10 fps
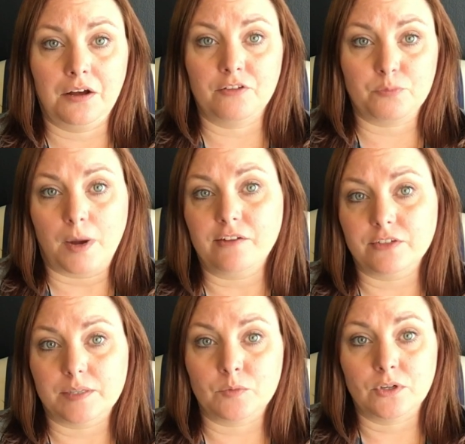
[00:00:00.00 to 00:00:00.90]
of
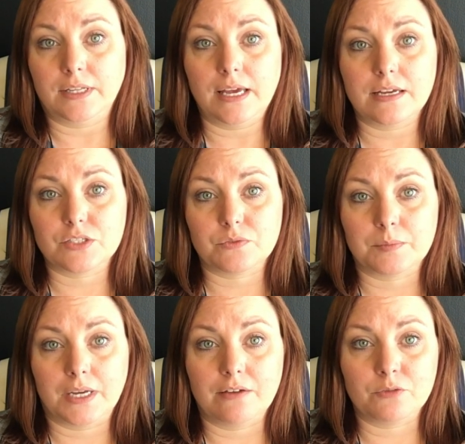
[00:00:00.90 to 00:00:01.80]
poverty, more or less,
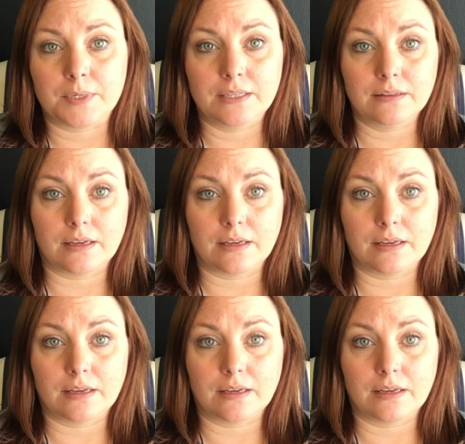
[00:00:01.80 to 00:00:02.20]
from the government.